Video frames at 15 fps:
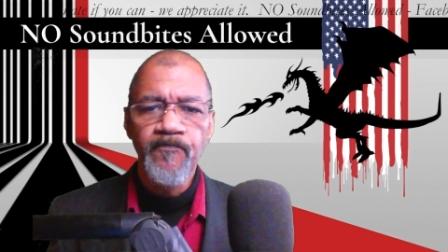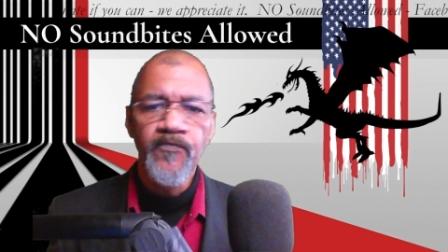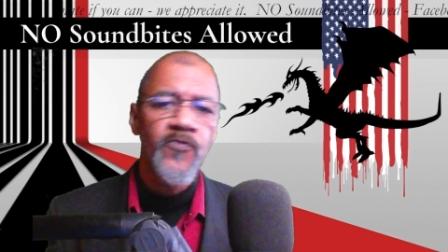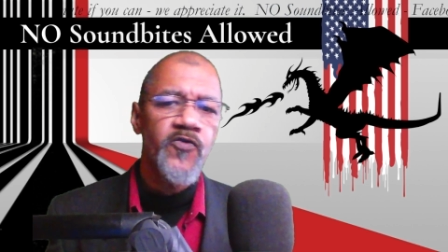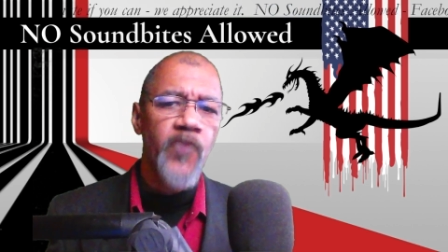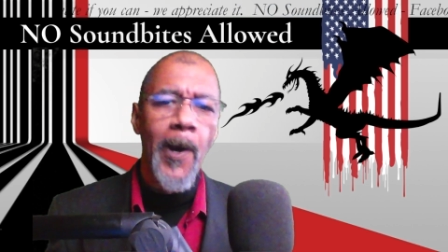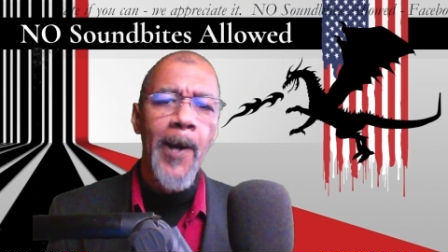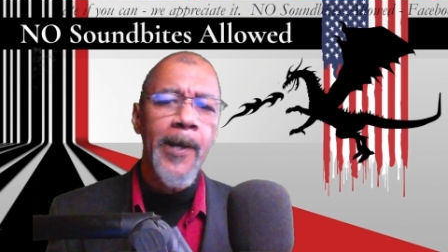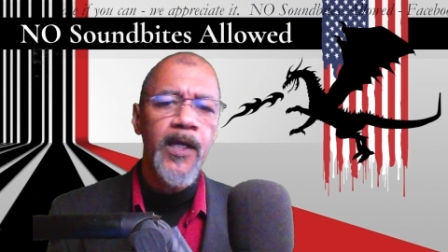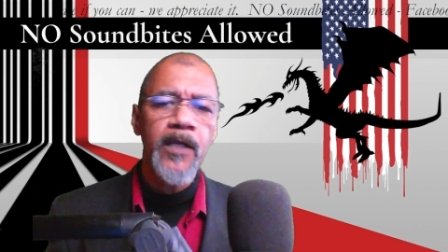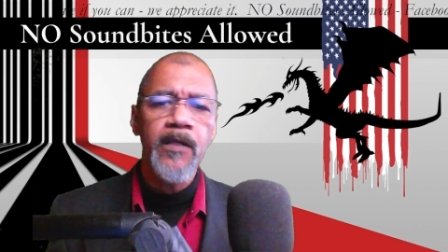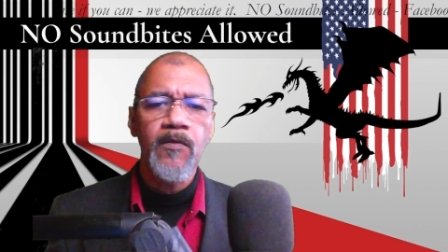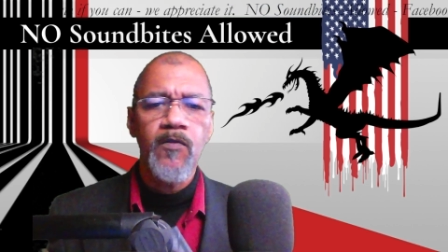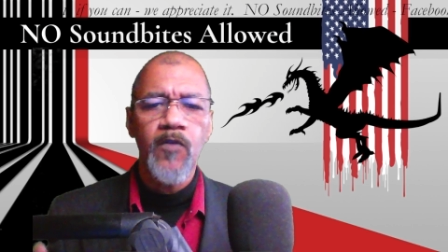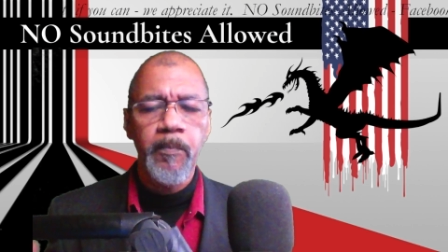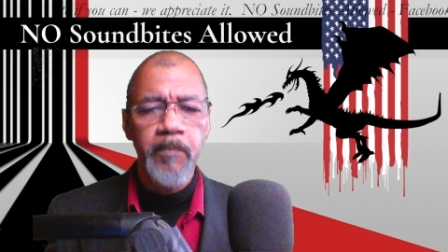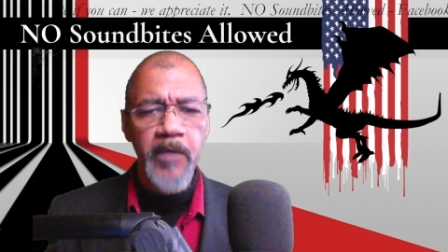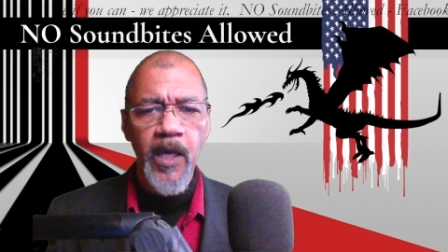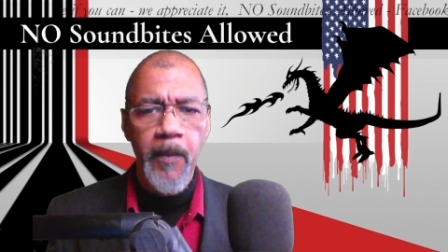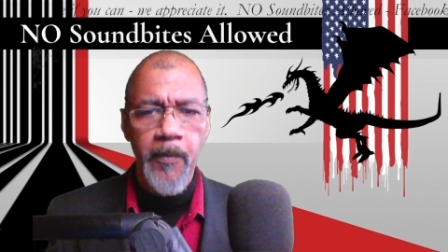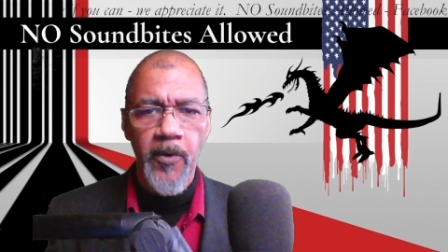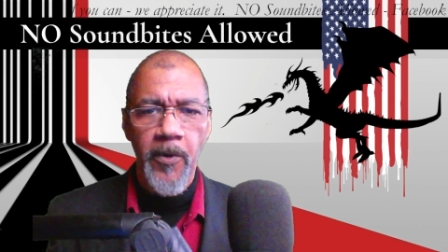targeted to
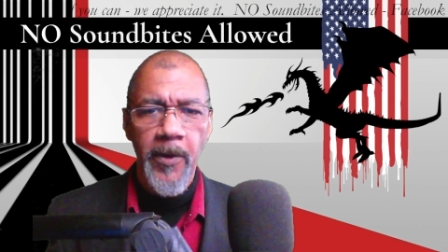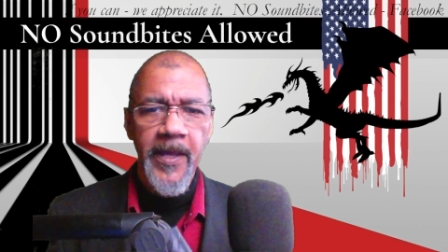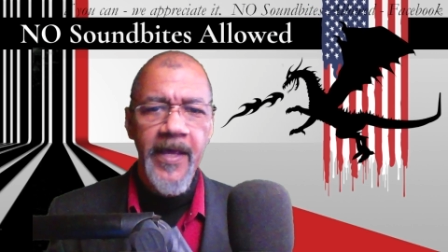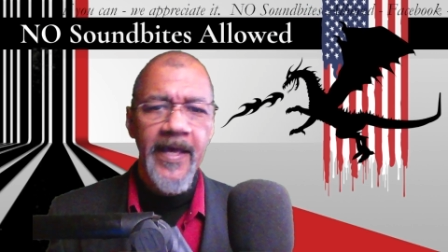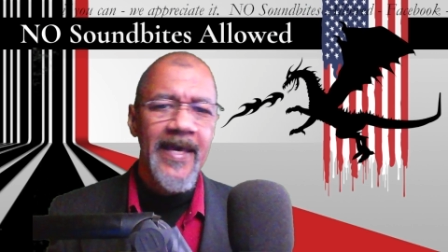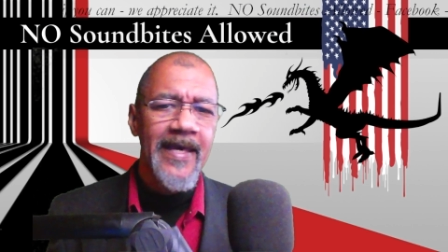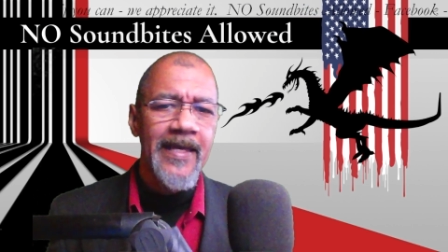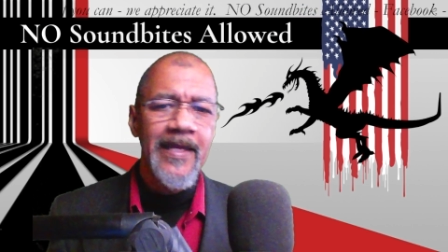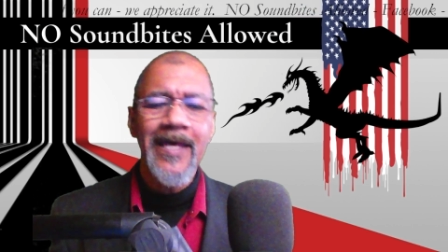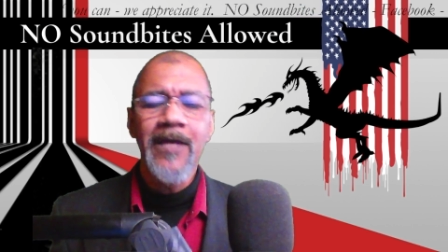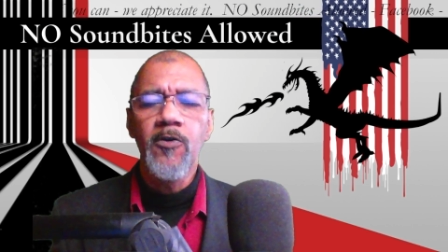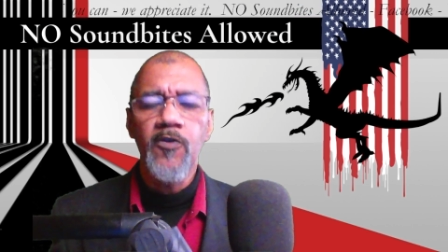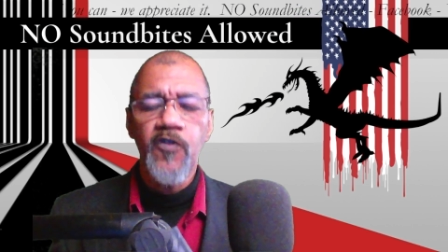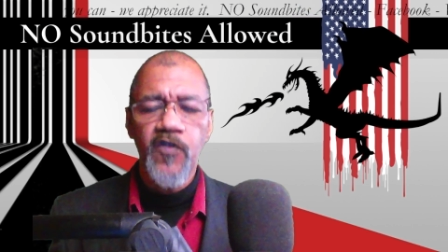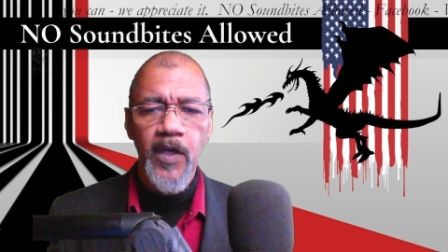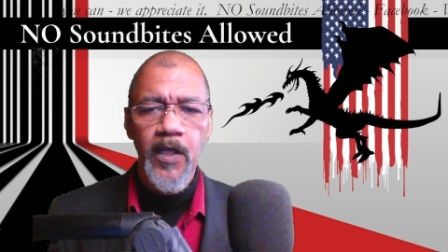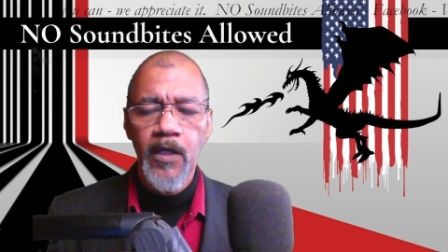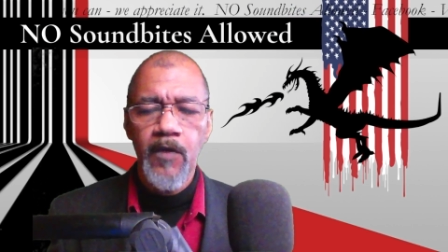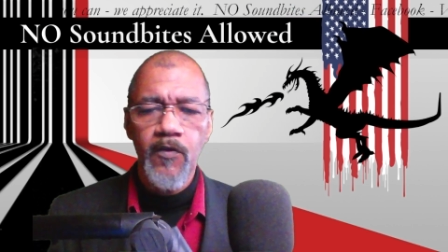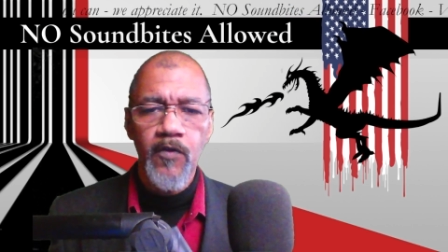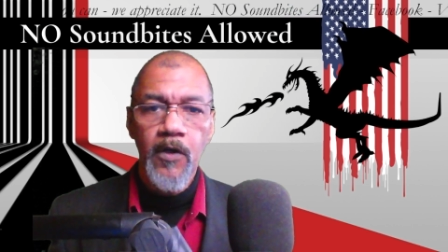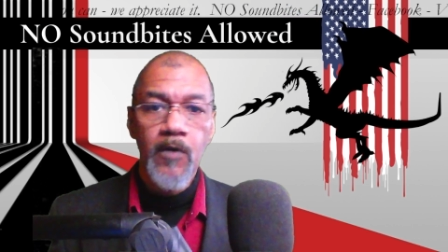people in inner
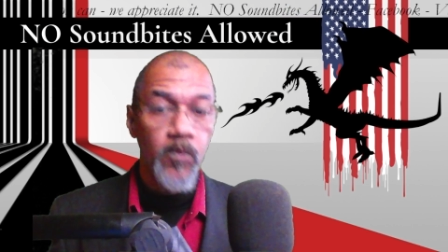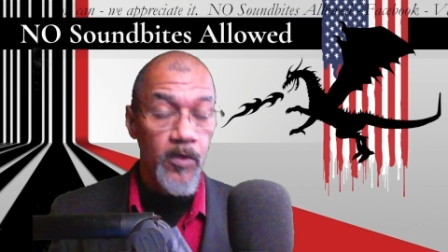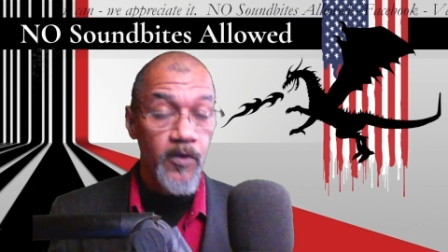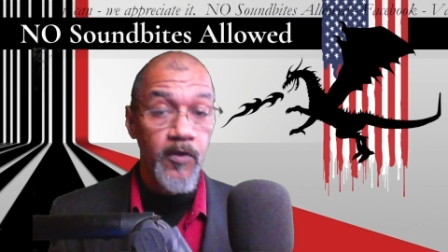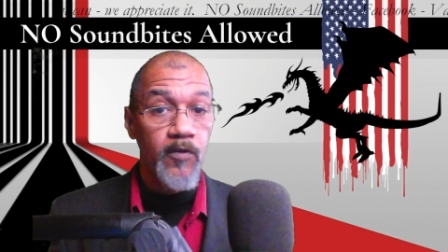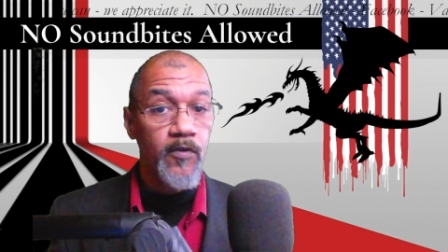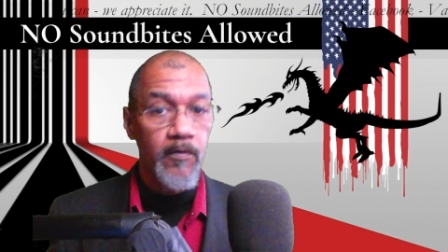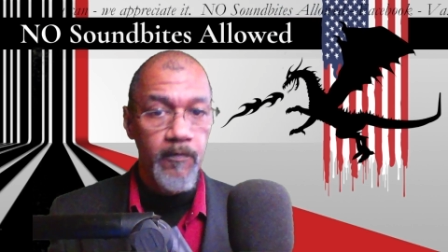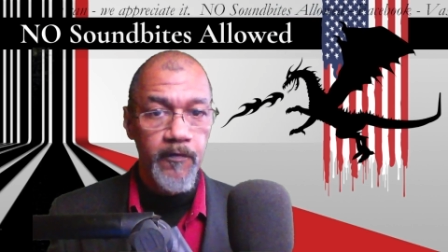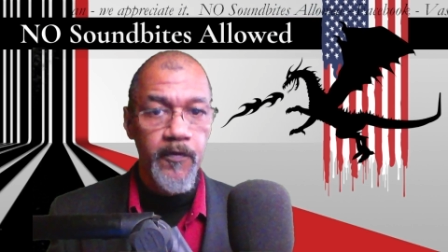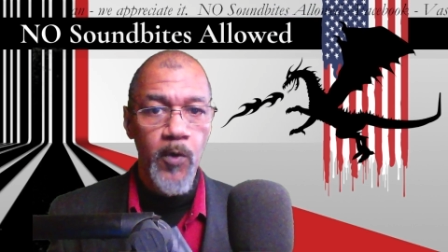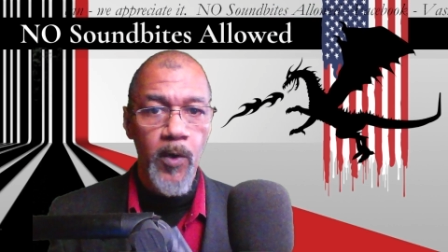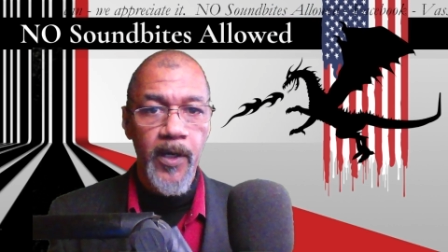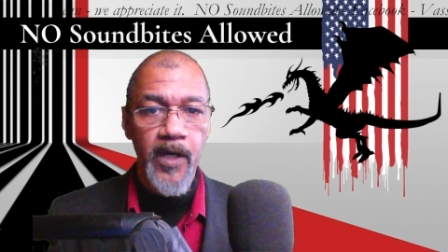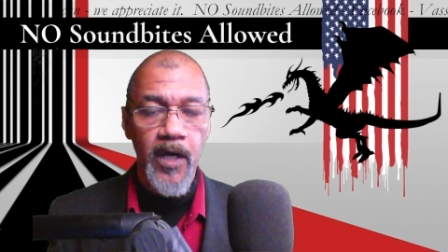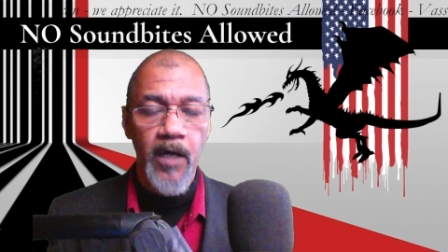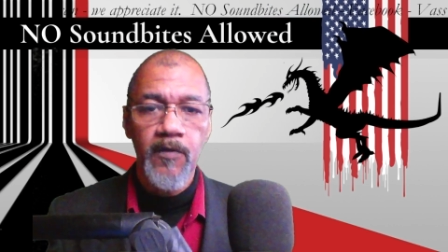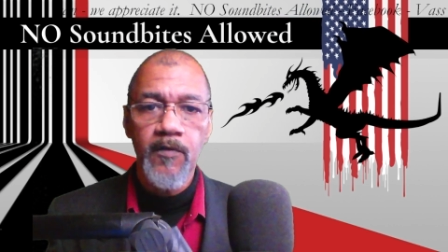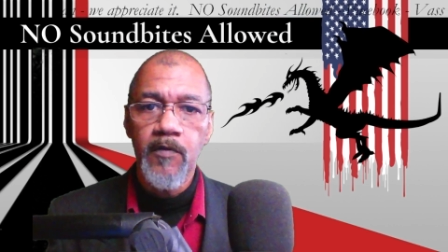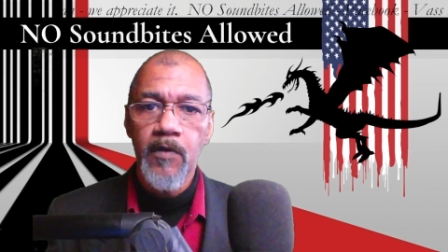cities where there's fewer guns